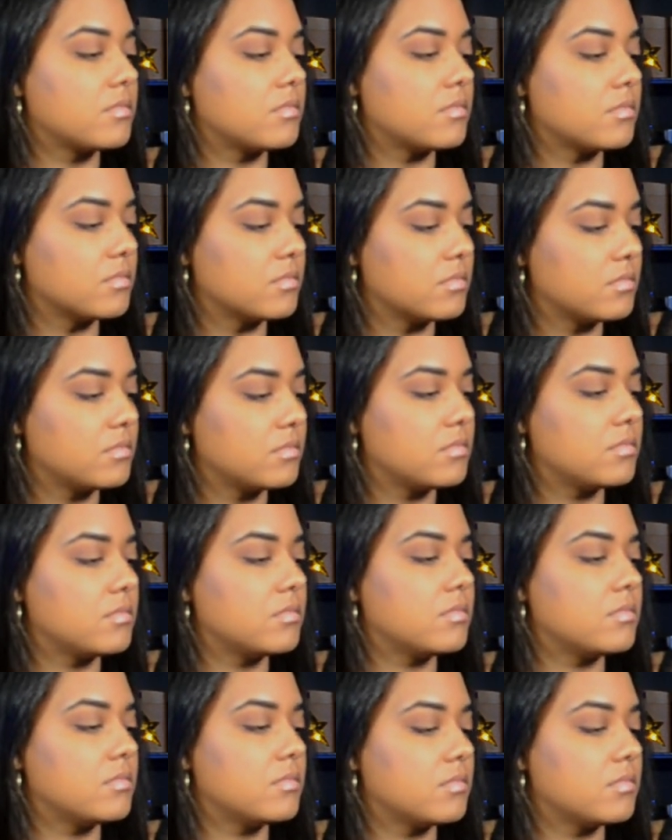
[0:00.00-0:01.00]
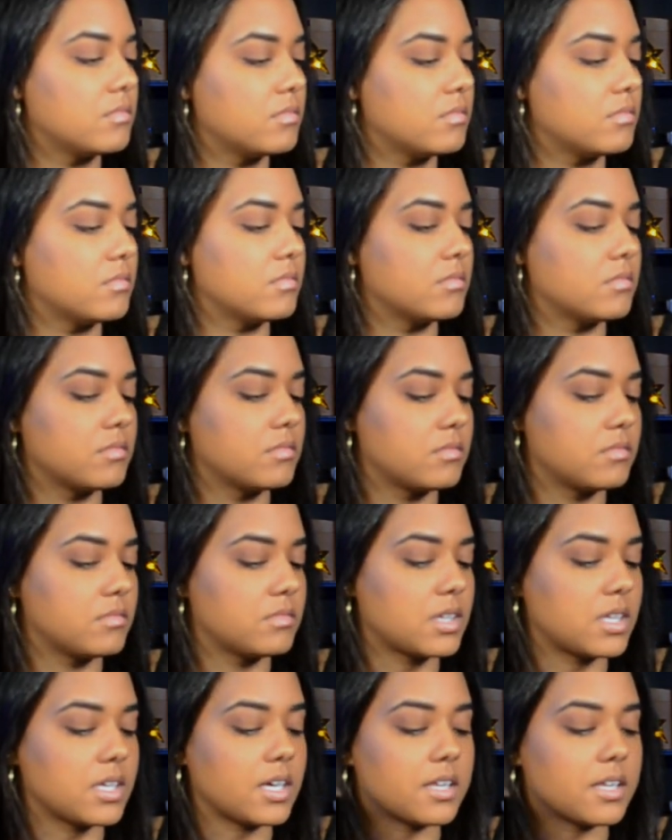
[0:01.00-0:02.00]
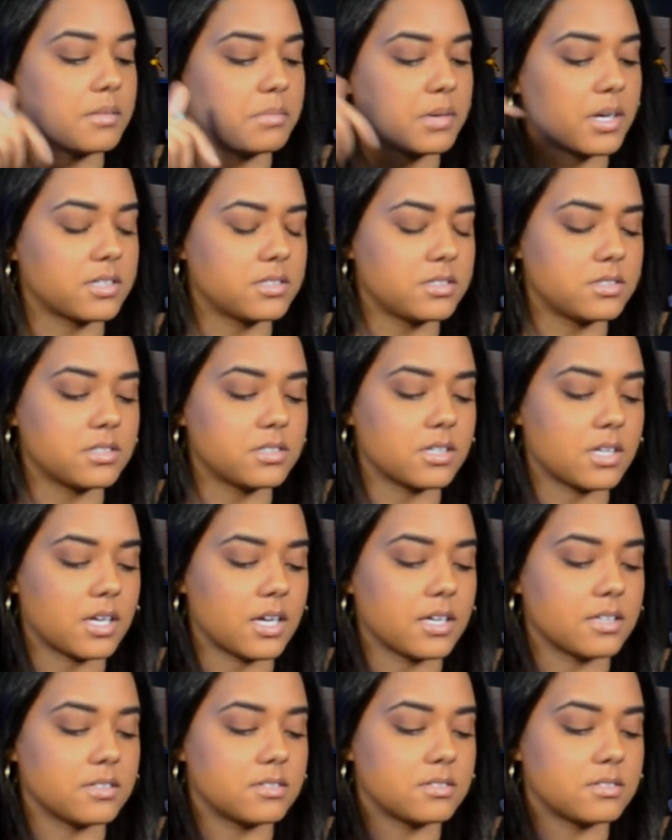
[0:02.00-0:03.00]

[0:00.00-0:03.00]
Yeah, the boxes are nice.